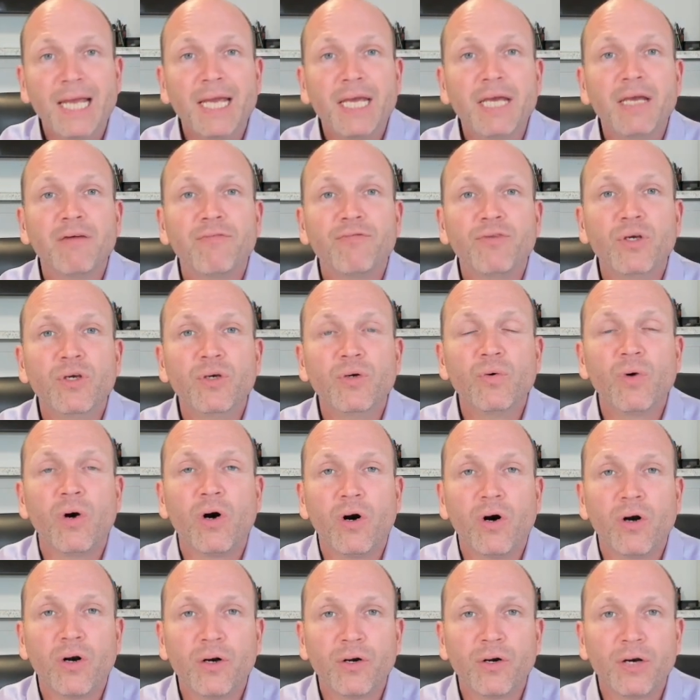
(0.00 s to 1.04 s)
If you
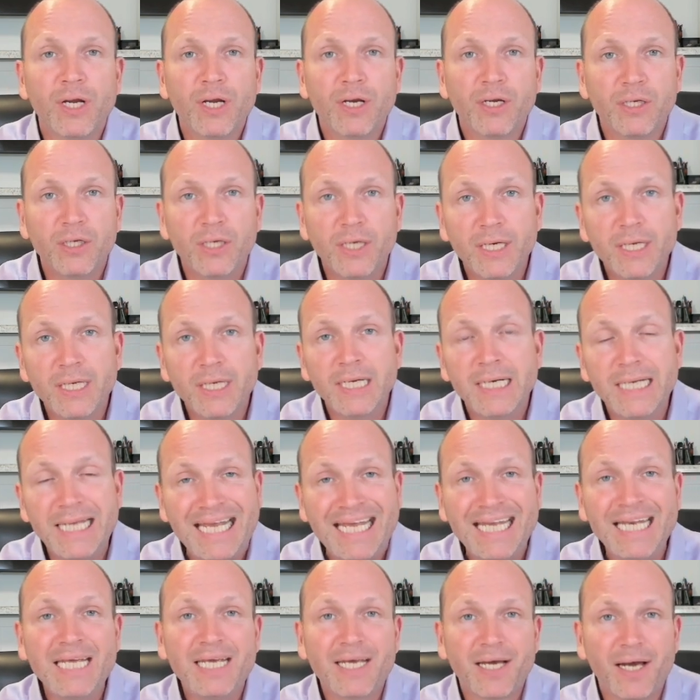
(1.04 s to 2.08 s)
are getting
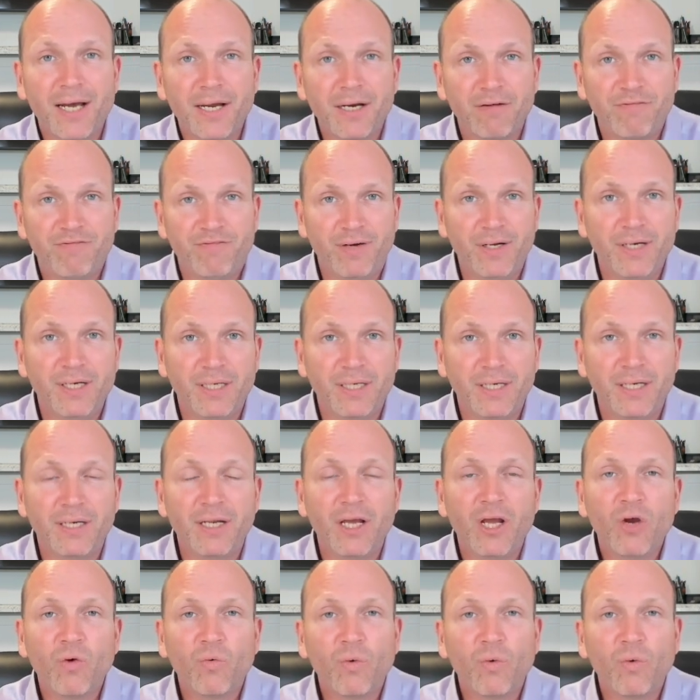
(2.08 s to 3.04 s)
any kind of funding,